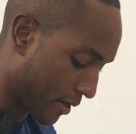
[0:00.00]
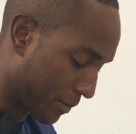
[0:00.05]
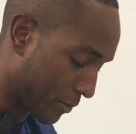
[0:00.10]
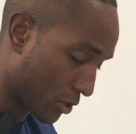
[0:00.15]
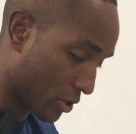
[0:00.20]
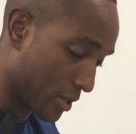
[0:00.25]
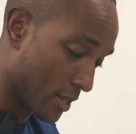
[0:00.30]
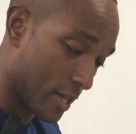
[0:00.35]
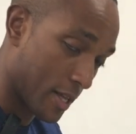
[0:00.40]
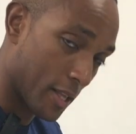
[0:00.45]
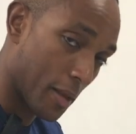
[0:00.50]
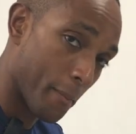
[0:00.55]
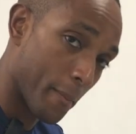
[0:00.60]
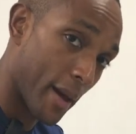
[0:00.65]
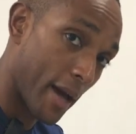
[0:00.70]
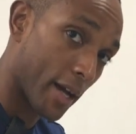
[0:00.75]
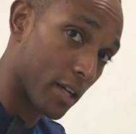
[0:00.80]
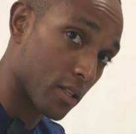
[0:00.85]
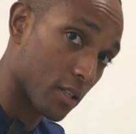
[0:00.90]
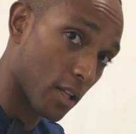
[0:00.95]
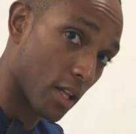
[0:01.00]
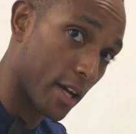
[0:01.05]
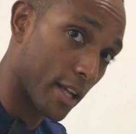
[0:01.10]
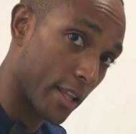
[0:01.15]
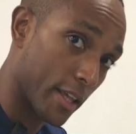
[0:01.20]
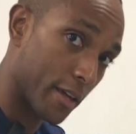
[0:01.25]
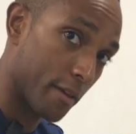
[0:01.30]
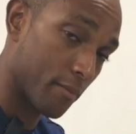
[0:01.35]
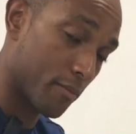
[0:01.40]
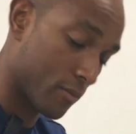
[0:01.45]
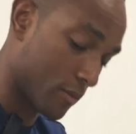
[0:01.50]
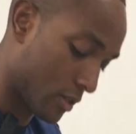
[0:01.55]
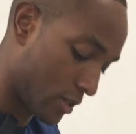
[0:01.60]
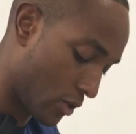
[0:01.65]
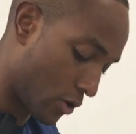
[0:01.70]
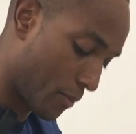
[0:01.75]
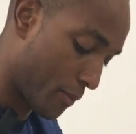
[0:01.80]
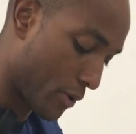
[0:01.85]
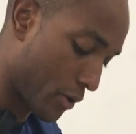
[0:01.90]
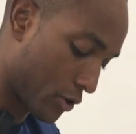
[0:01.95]
and I'm just leaning back slightly,
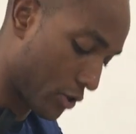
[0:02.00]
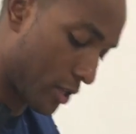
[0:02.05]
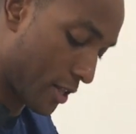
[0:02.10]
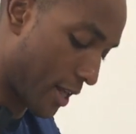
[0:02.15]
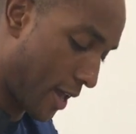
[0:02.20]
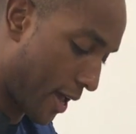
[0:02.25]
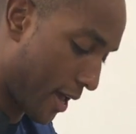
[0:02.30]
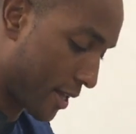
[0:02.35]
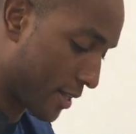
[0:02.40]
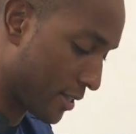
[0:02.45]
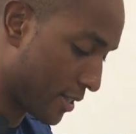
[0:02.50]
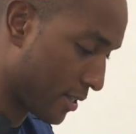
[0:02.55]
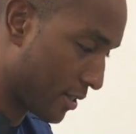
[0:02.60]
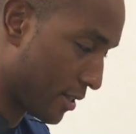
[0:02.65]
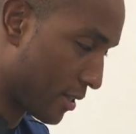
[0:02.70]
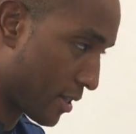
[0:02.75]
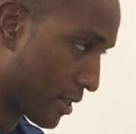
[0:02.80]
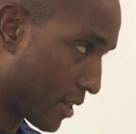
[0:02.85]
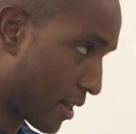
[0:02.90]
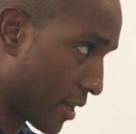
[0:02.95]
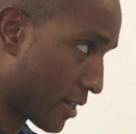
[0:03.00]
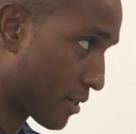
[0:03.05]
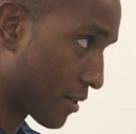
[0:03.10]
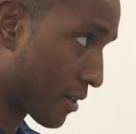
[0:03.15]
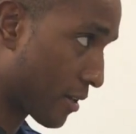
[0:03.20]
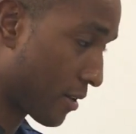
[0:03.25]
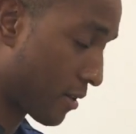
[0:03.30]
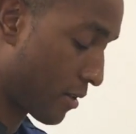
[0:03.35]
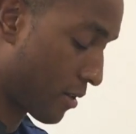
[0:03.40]
still pushing the hands into the desk.